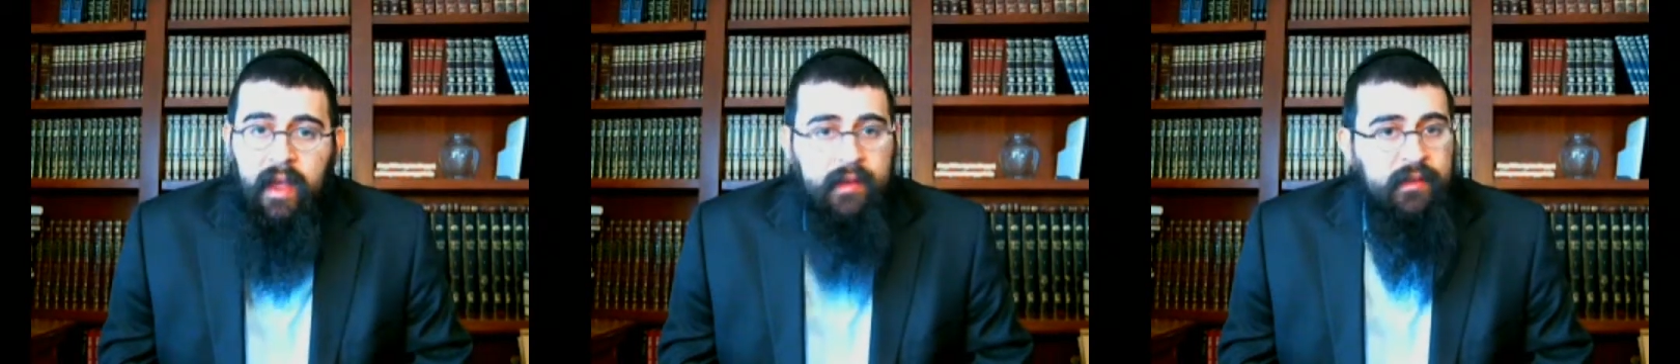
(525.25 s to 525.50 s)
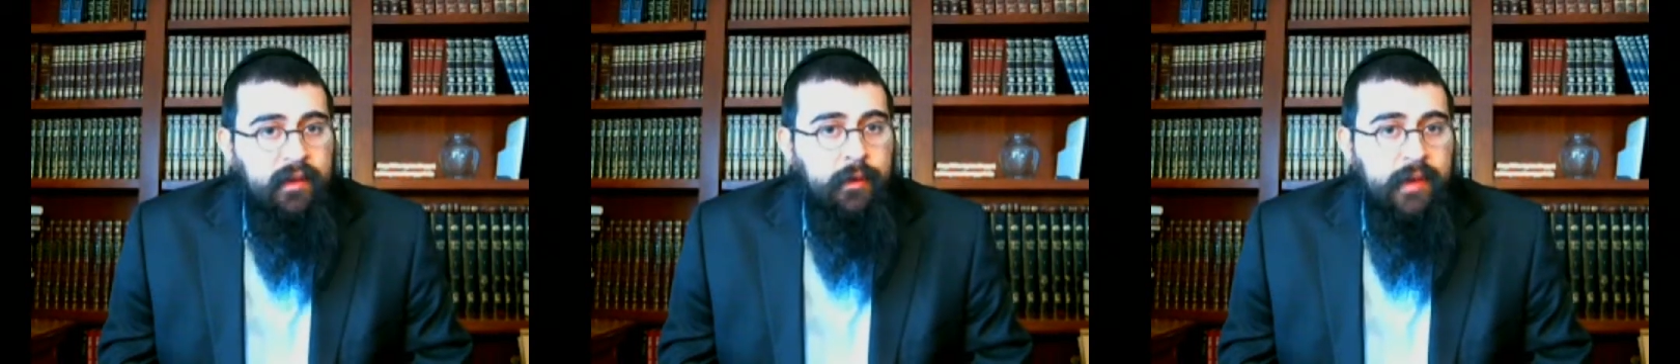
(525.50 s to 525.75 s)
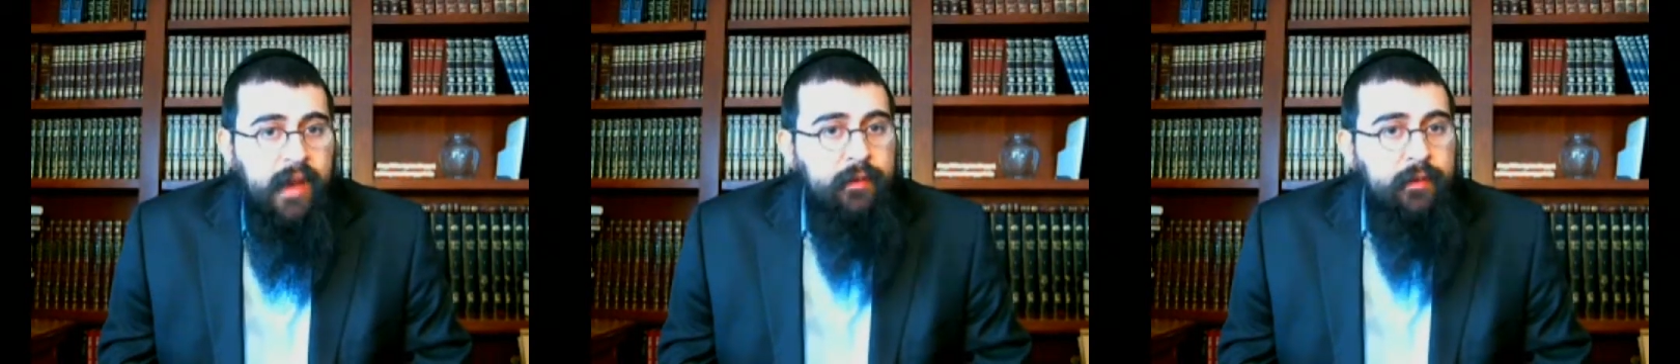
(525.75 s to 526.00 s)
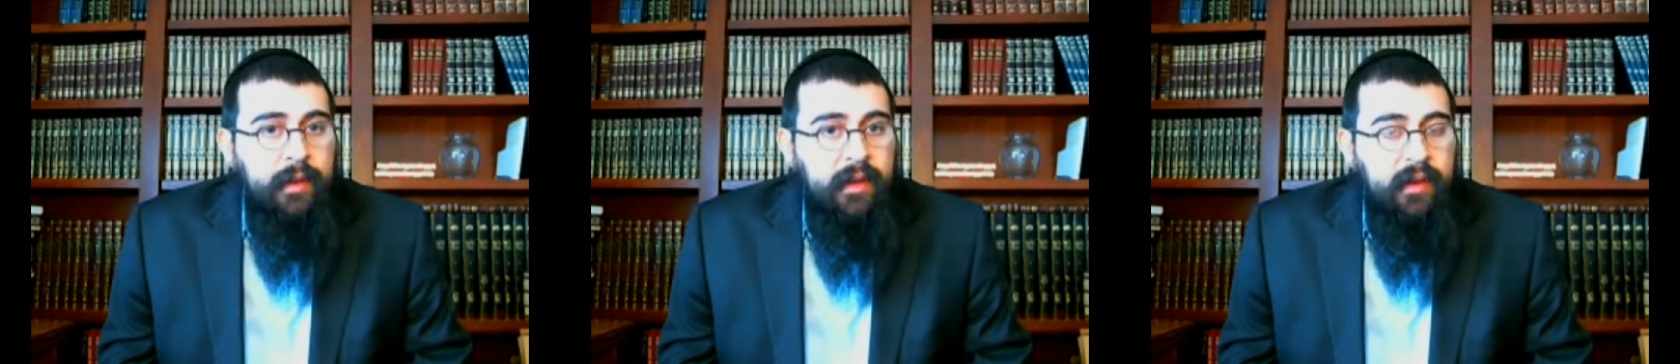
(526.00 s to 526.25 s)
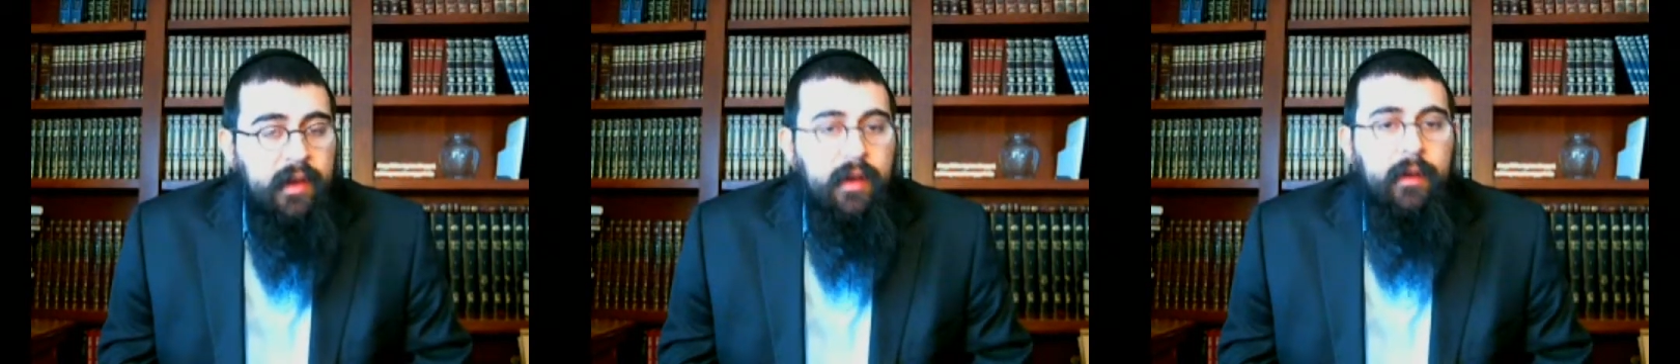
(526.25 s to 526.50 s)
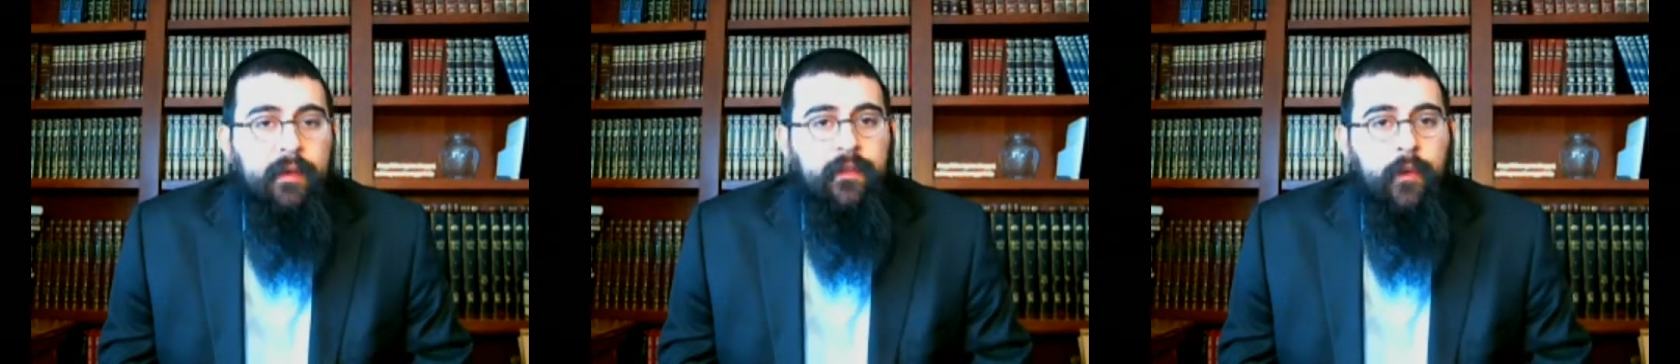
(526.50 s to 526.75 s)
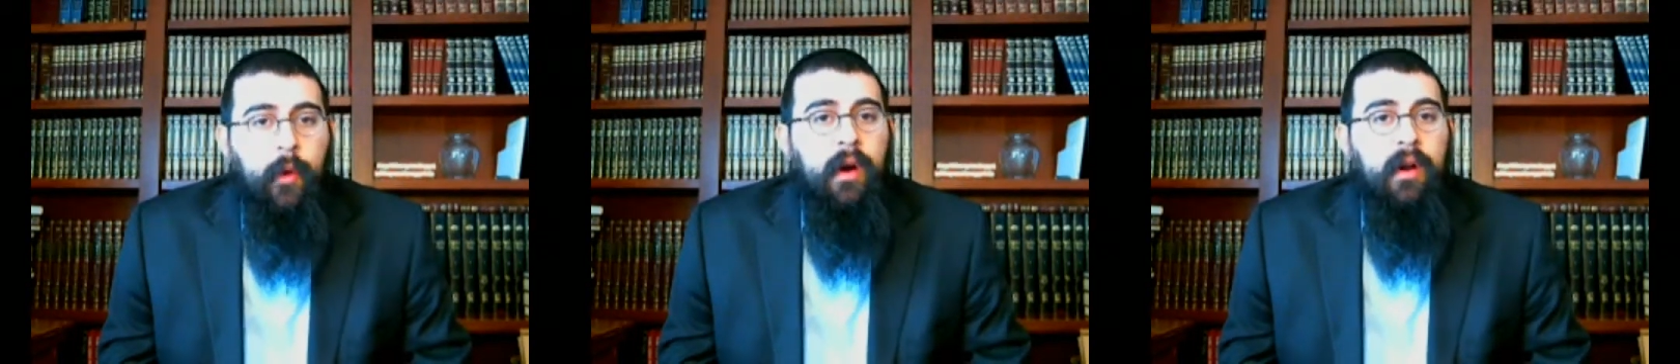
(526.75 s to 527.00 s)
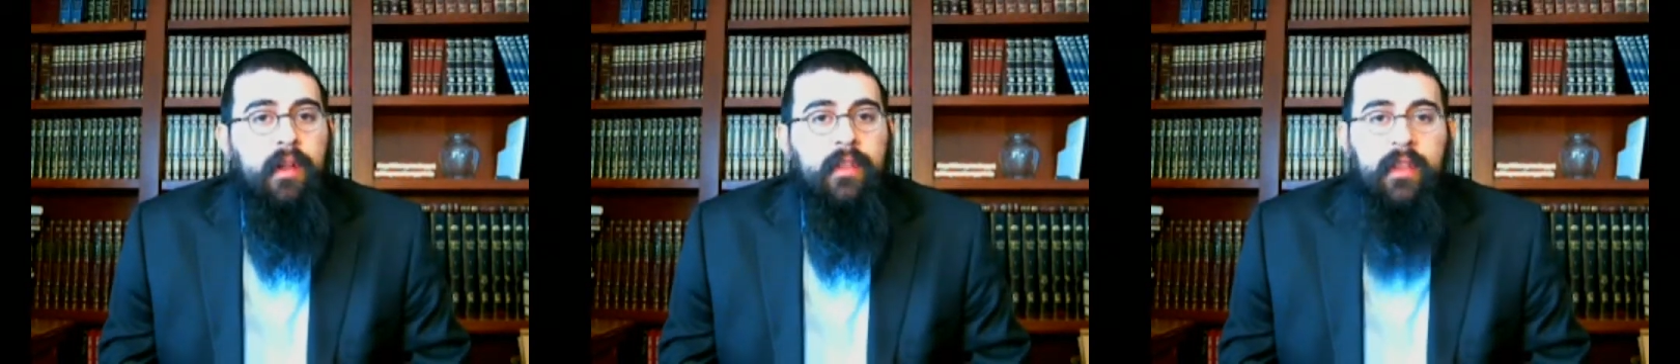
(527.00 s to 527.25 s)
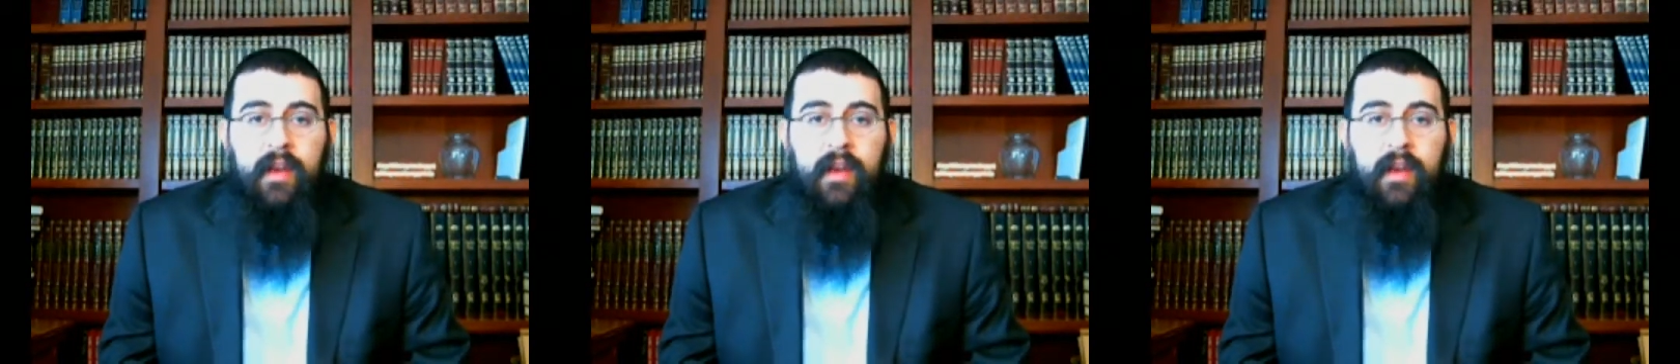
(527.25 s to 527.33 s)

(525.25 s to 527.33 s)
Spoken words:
And see you next week for